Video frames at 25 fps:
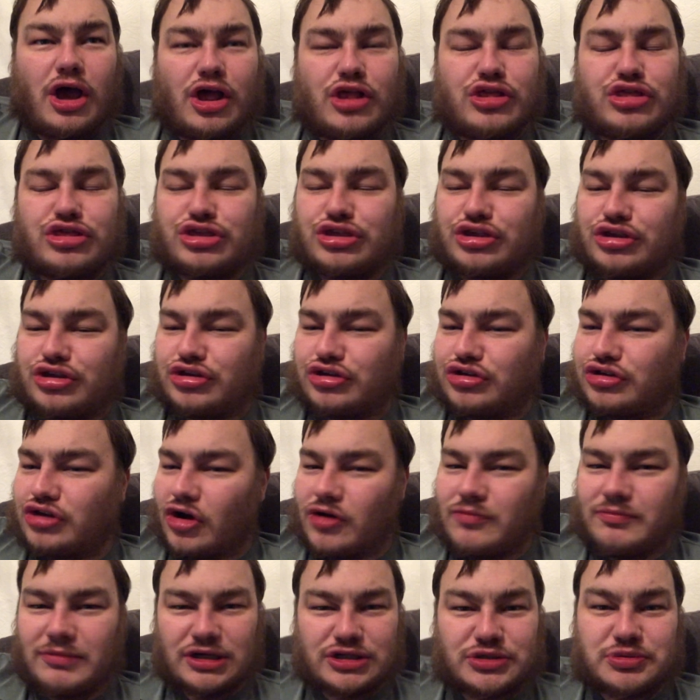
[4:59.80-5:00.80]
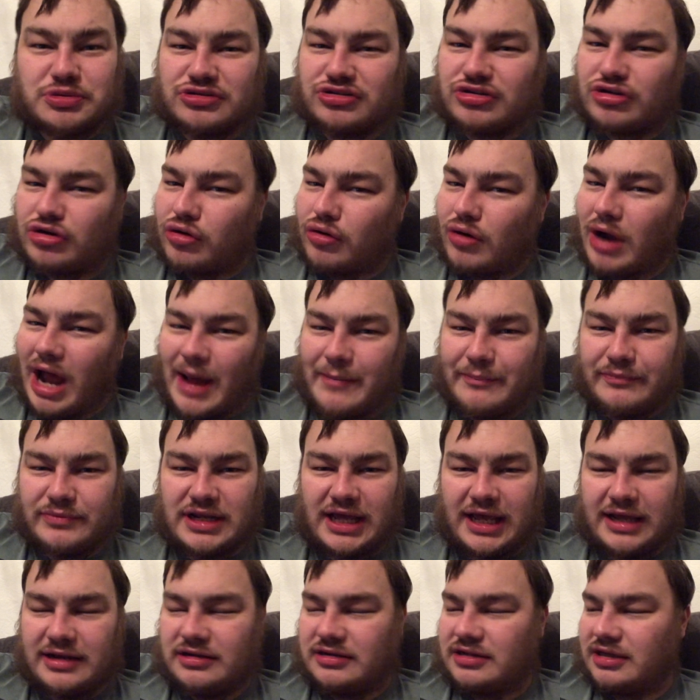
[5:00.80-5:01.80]
so much was crammed
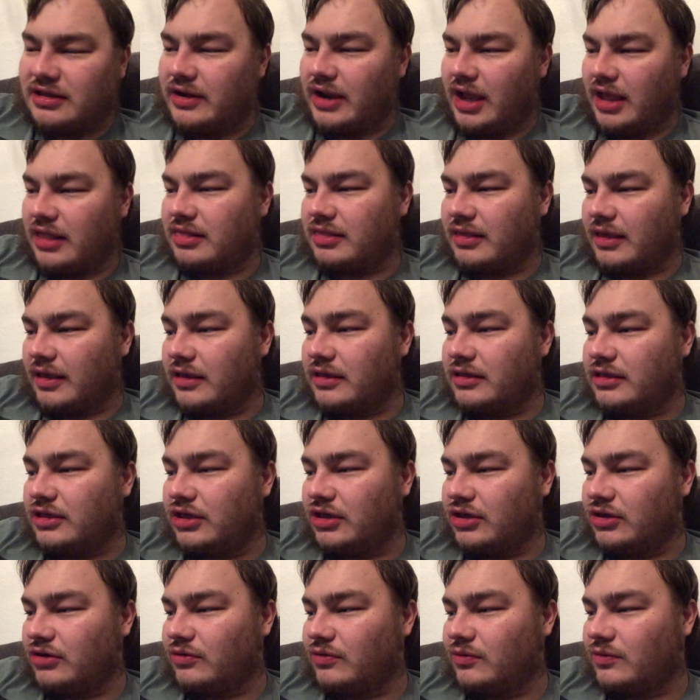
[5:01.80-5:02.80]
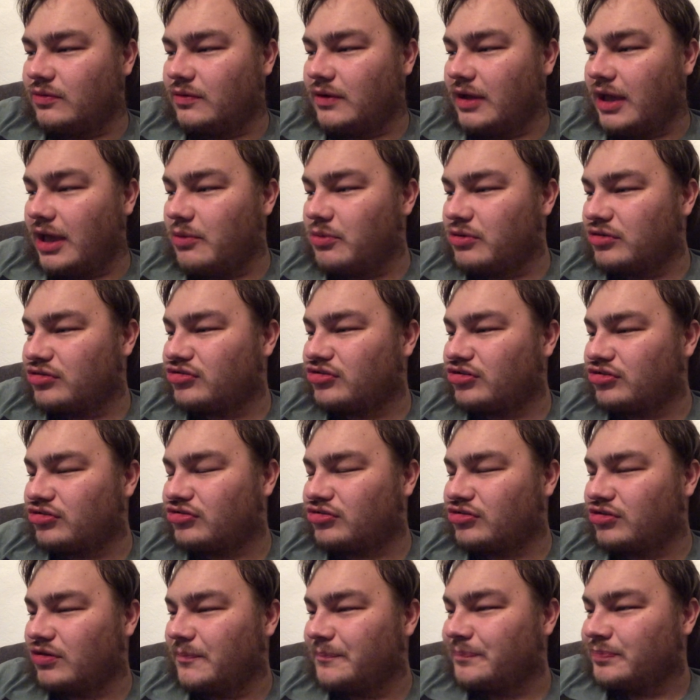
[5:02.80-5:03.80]
into it. It was just